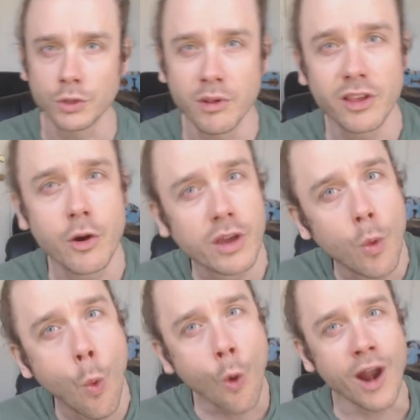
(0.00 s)
which means they don't
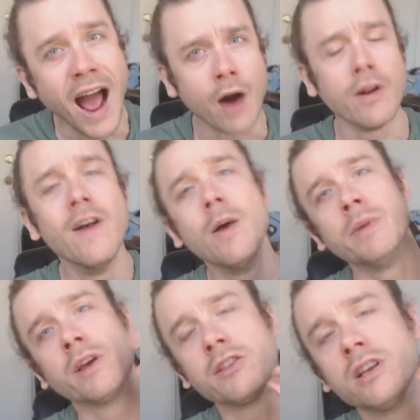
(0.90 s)
get worn out
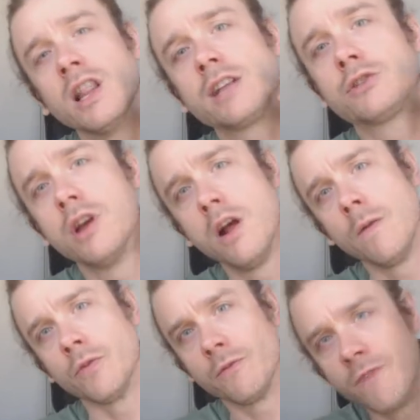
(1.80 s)
because
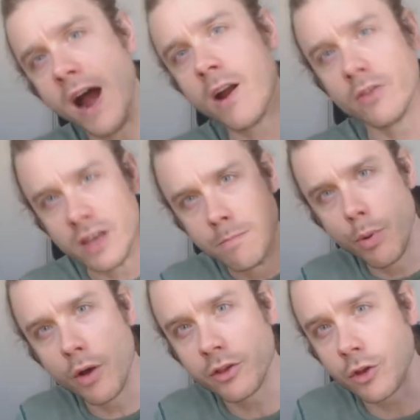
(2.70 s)
the
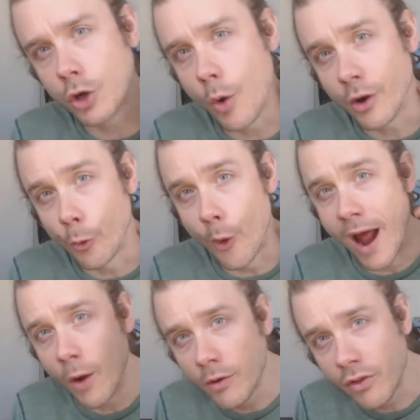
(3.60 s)
impulses are going
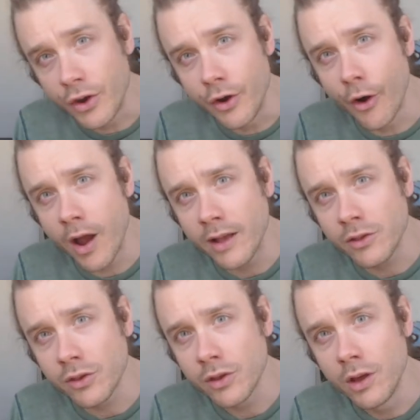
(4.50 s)
around the
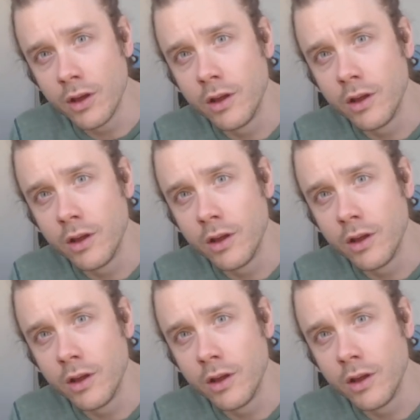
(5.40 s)
neurons.